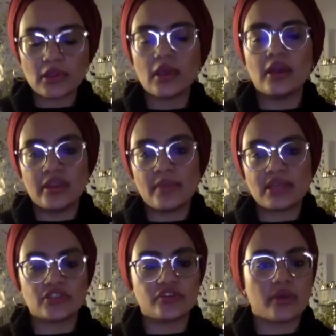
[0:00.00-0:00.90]
And then
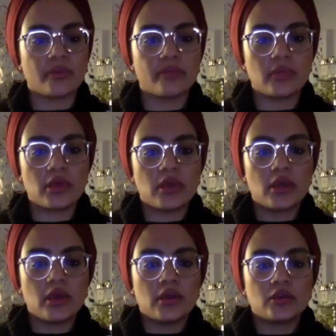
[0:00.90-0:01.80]
message them.
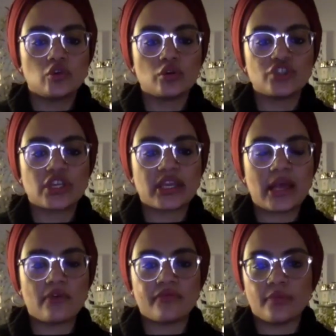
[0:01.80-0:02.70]
Don't chicken
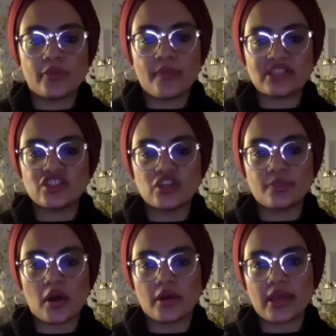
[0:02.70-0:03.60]
out from the messaging
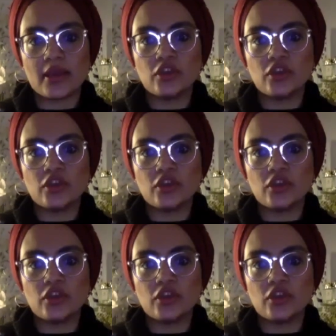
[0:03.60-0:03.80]
part, yeah?